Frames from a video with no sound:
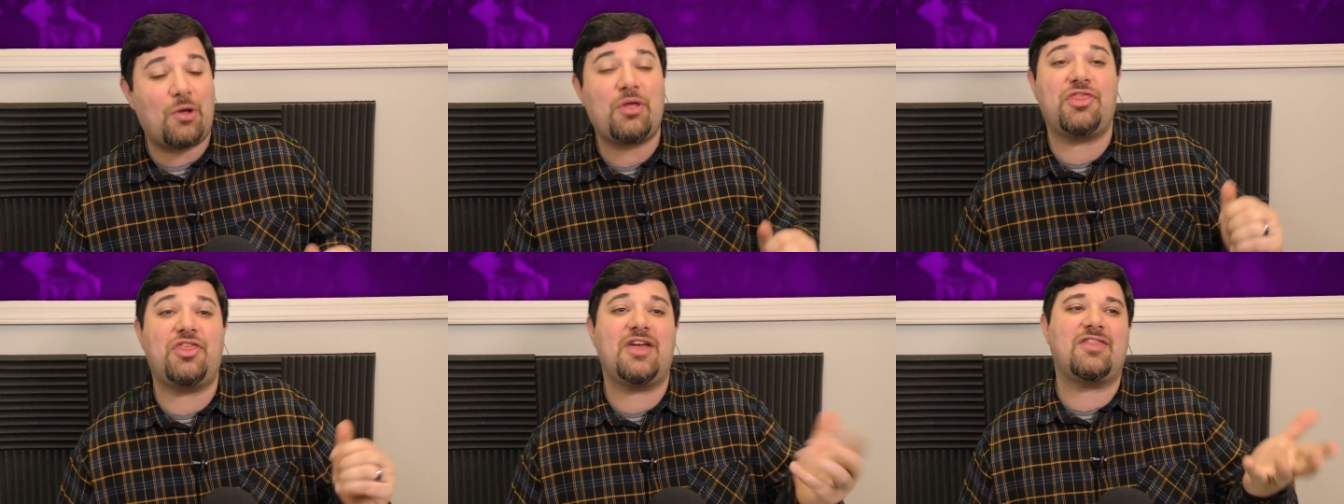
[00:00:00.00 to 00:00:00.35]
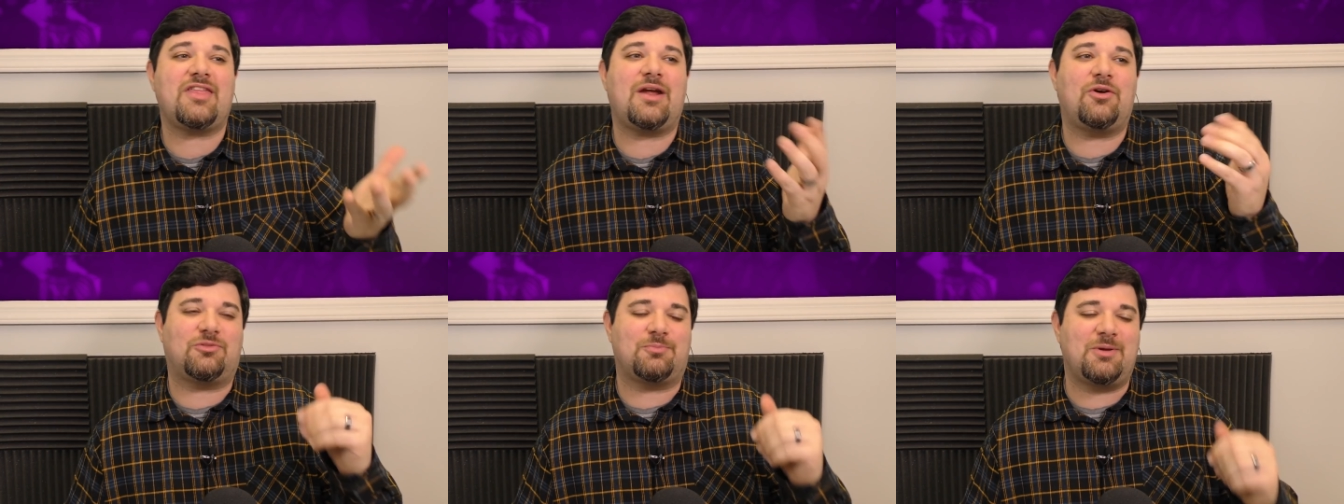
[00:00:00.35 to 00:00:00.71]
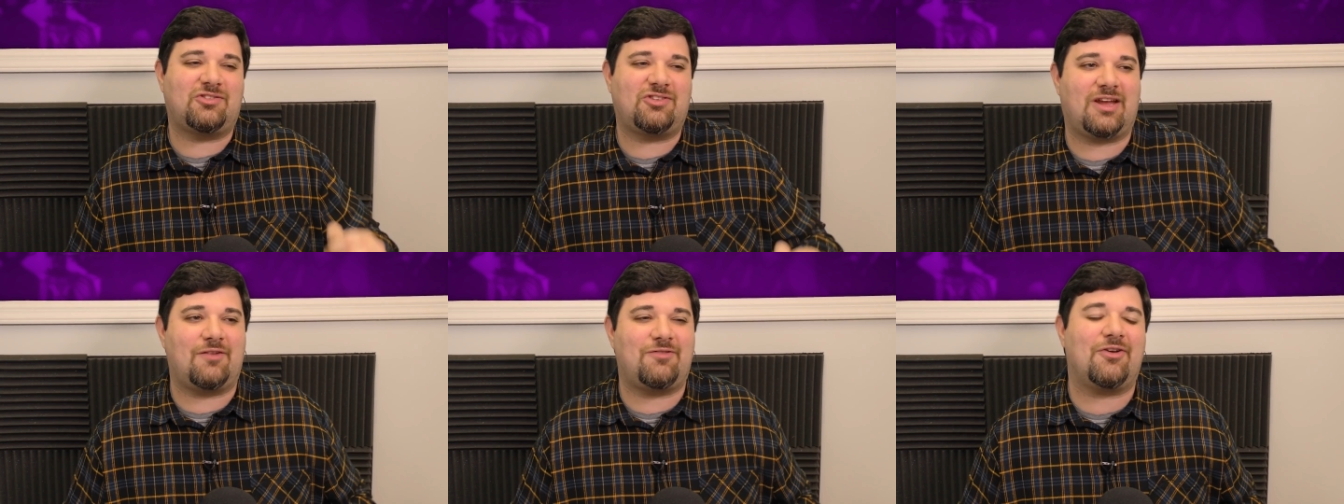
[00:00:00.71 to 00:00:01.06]
The only thing that I was
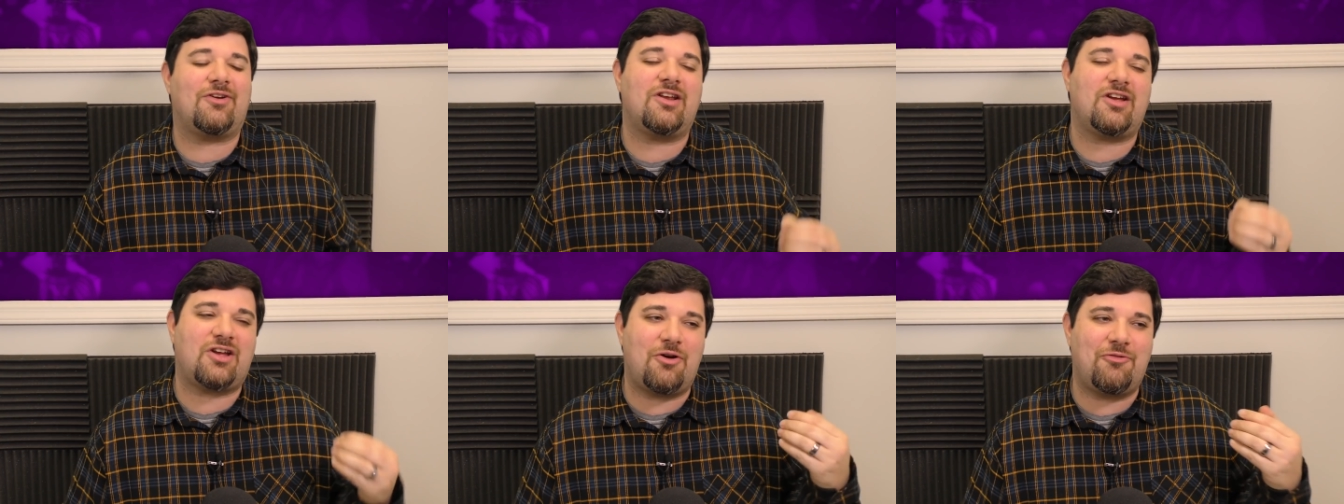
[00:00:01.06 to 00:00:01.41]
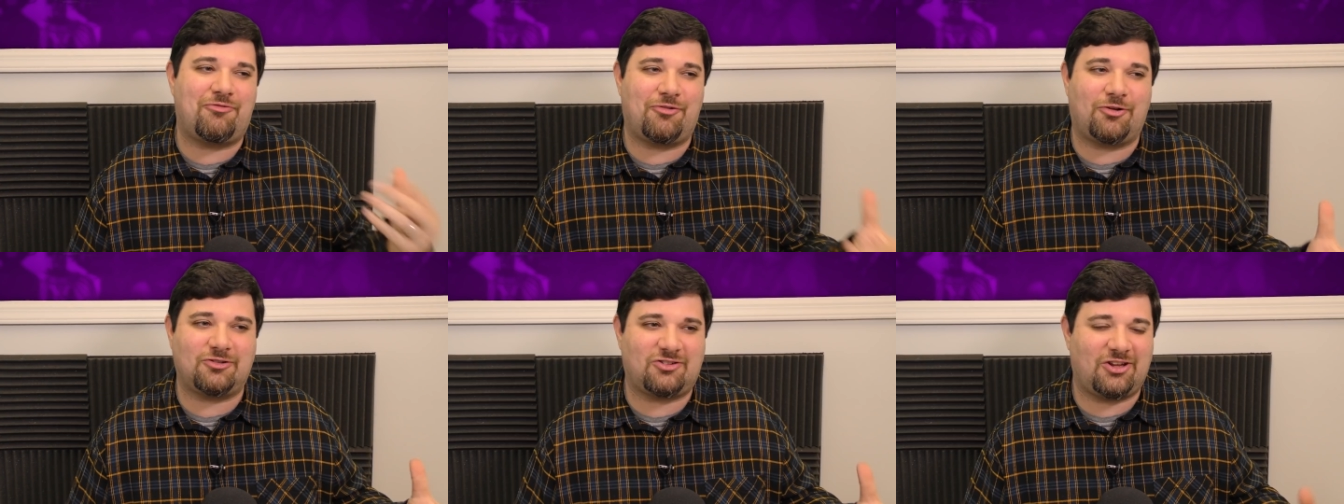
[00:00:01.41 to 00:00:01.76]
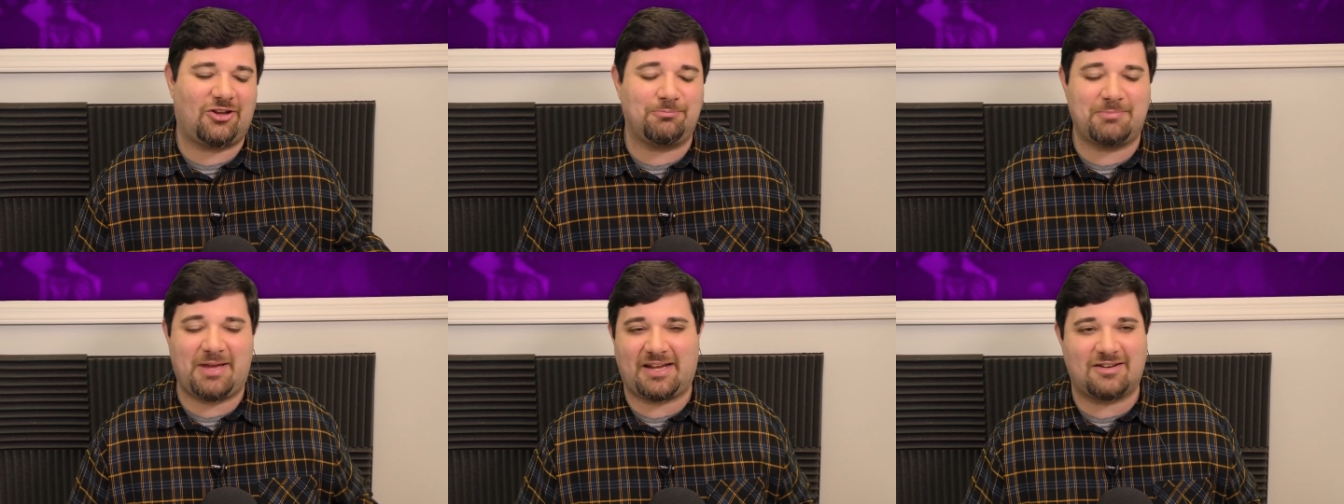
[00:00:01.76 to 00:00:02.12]
missing, if you're going to go full
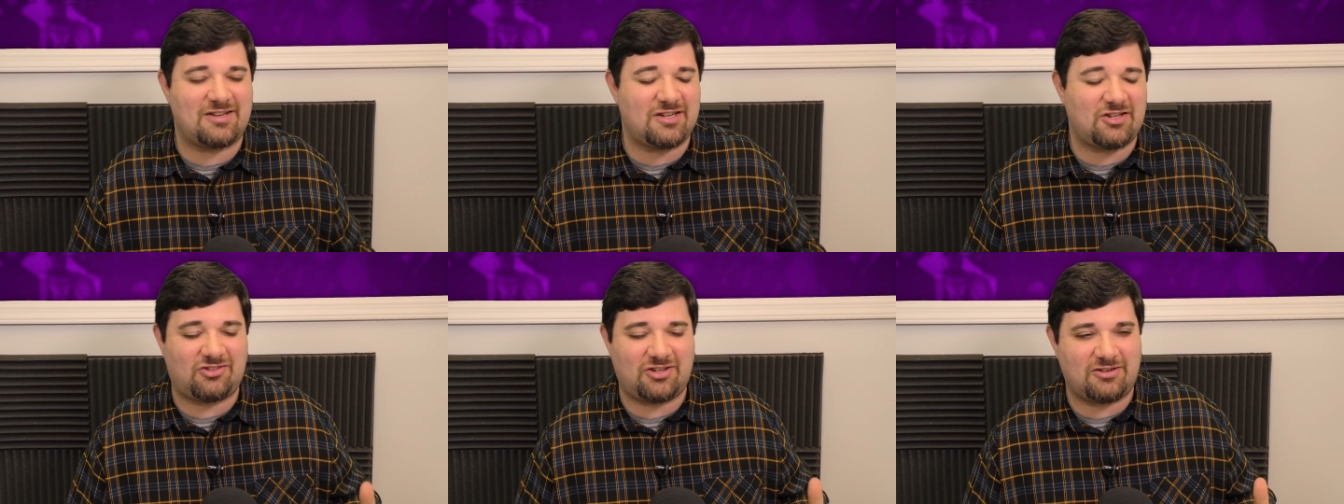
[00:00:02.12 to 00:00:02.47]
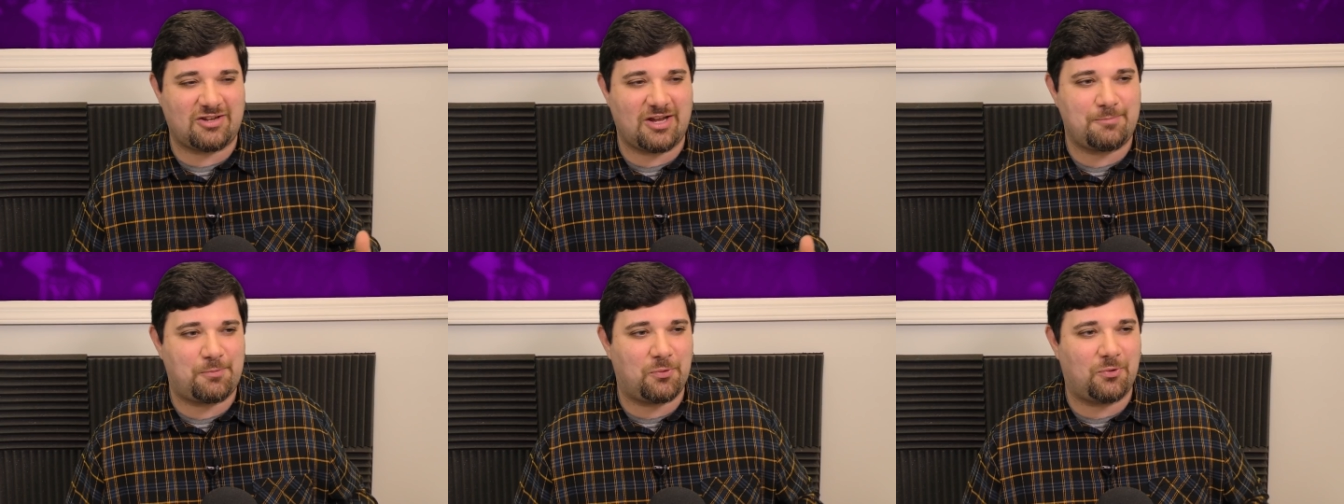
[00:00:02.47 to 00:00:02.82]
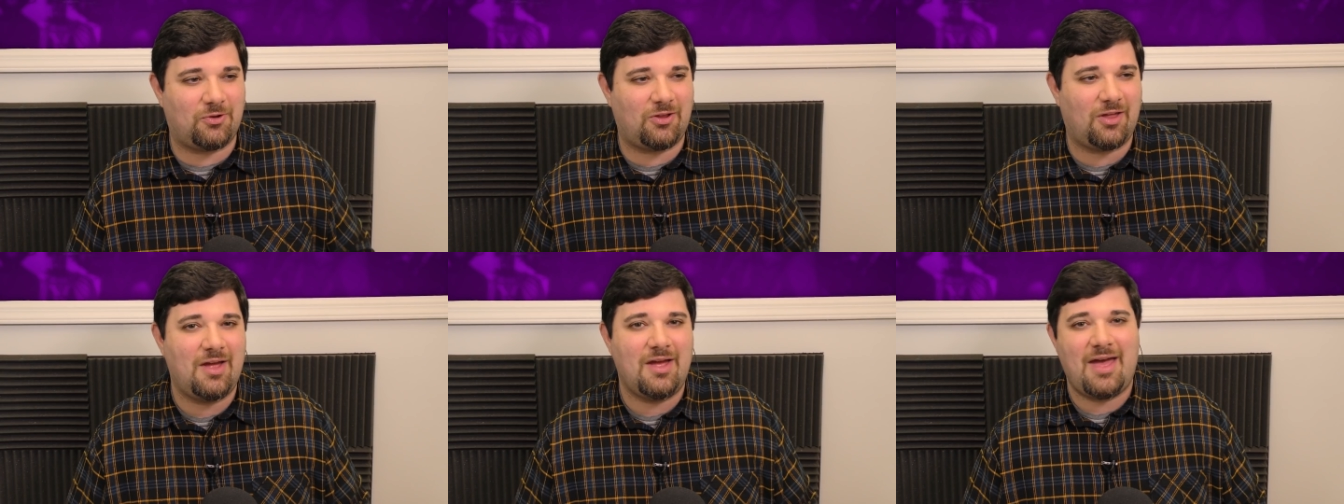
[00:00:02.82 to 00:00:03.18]
tilt, make a DC
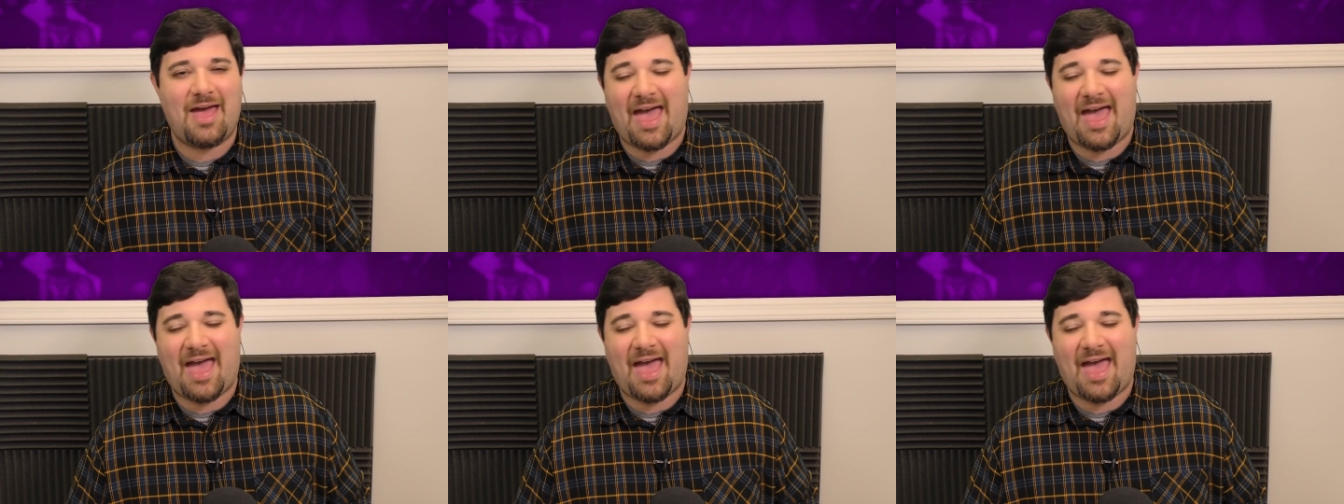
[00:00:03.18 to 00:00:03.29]
Deadpool,